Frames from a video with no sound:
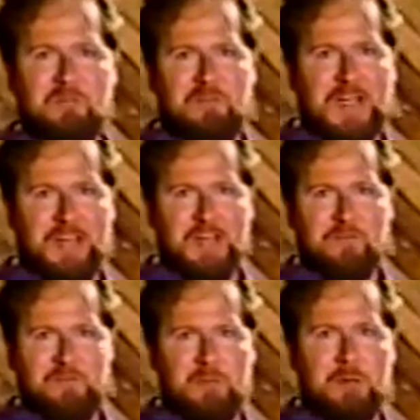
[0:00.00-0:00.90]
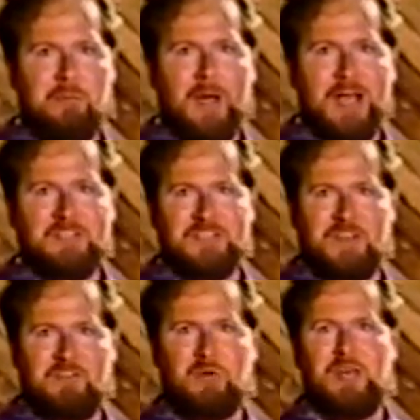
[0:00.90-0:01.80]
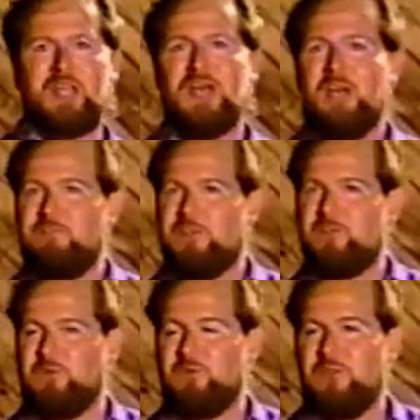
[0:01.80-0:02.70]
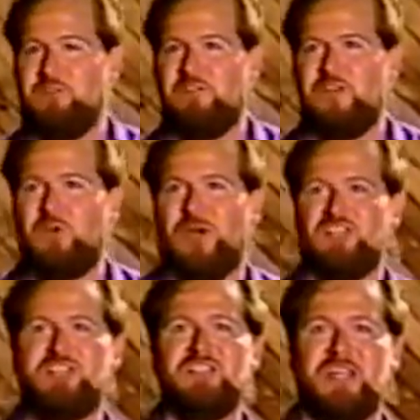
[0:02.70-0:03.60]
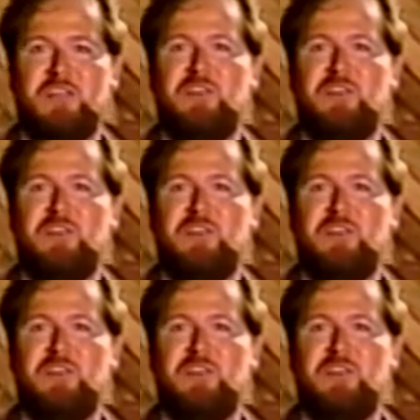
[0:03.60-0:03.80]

fight it out for big prizes every week tri with trivia questions.